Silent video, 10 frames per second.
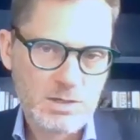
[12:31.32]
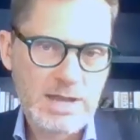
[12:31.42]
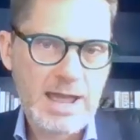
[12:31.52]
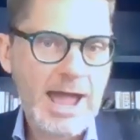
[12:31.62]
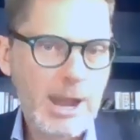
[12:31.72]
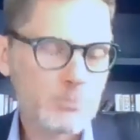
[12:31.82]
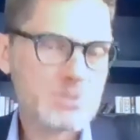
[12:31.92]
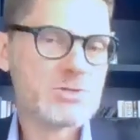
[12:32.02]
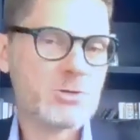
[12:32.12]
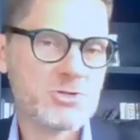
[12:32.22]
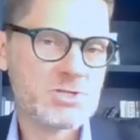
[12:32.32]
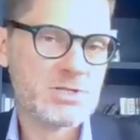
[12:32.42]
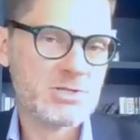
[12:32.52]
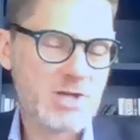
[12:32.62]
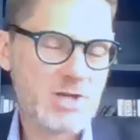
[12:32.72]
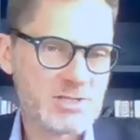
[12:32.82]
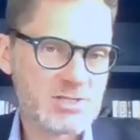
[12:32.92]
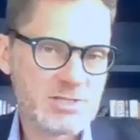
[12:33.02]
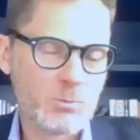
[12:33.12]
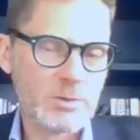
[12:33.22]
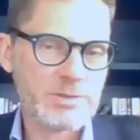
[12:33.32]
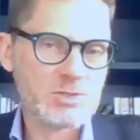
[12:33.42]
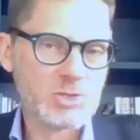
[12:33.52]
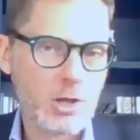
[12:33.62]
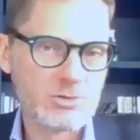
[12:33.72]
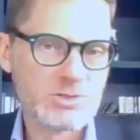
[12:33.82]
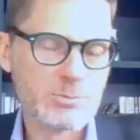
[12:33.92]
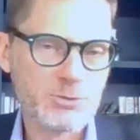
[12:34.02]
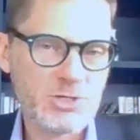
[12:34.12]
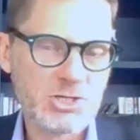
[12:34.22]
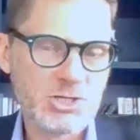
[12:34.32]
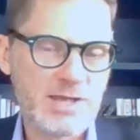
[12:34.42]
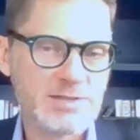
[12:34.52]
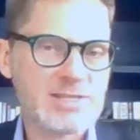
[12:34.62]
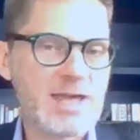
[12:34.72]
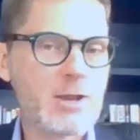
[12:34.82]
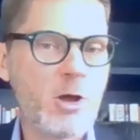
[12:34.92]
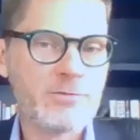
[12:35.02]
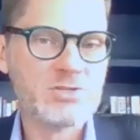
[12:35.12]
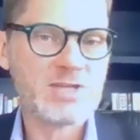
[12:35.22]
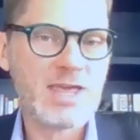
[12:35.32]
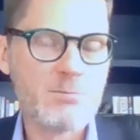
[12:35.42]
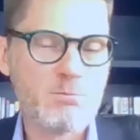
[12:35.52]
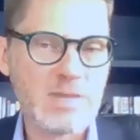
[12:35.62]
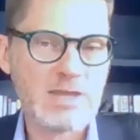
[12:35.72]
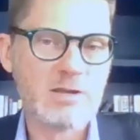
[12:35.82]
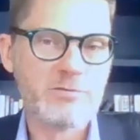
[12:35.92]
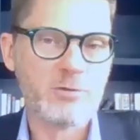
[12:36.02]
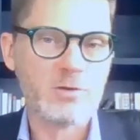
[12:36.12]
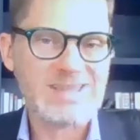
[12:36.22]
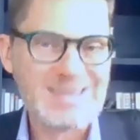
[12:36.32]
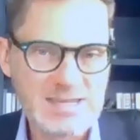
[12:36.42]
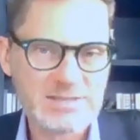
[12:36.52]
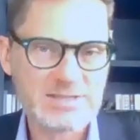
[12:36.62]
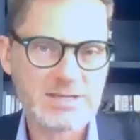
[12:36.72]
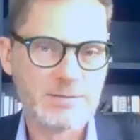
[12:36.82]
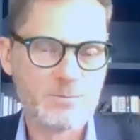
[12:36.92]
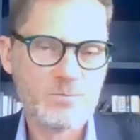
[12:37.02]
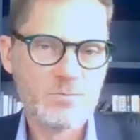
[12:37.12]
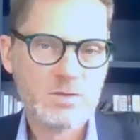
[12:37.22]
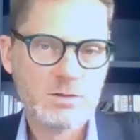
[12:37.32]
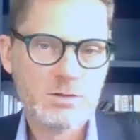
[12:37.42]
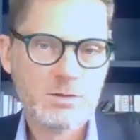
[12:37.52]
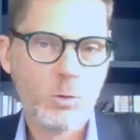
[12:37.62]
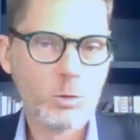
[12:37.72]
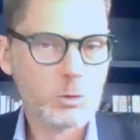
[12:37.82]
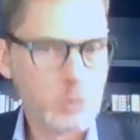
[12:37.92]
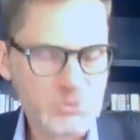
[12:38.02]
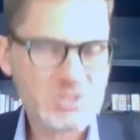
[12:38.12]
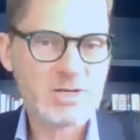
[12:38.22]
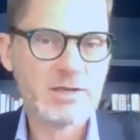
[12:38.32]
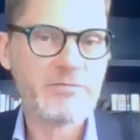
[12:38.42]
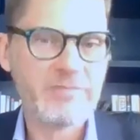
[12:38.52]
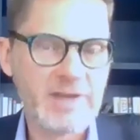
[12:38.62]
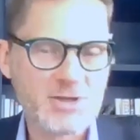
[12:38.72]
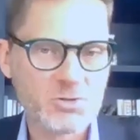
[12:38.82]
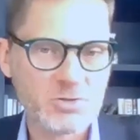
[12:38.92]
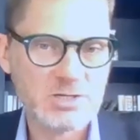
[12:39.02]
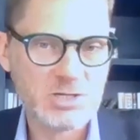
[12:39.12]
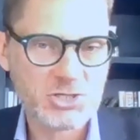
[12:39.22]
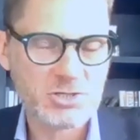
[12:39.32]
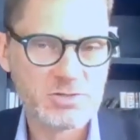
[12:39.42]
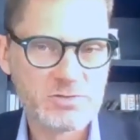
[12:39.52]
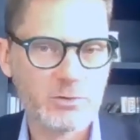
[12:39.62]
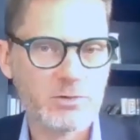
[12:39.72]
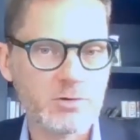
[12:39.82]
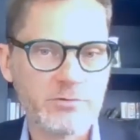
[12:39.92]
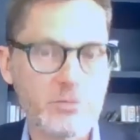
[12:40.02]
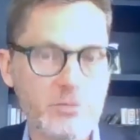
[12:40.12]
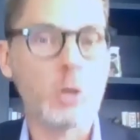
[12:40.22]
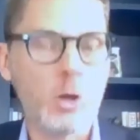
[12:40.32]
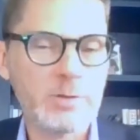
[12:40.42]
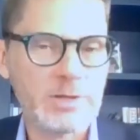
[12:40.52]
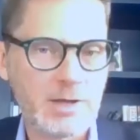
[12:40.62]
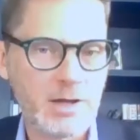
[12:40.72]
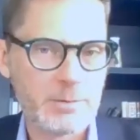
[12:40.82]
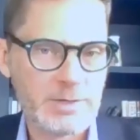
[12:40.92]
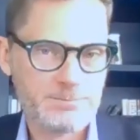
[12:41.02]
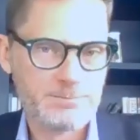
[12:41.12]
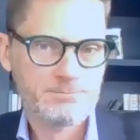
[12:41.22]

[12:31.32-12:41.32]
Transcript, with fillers: Now, our research suggests that when the dollar depreciates, that offers a meaningful easing or loosening of financial conditions for the global economy,